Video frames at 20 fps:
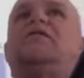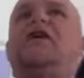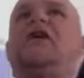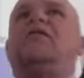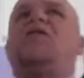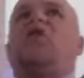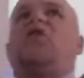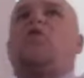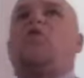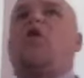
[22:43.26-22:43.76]

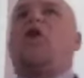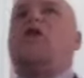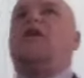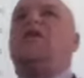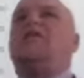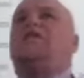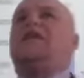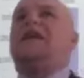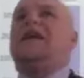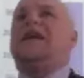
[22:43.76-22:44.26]
the
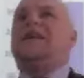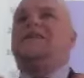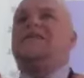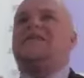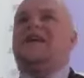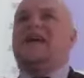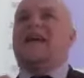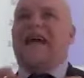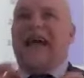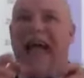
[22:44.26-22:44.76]
quality is
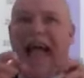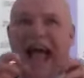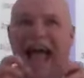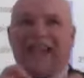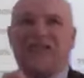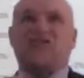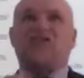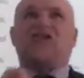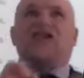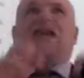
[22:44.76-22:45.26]

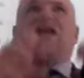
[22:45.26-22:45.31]
actually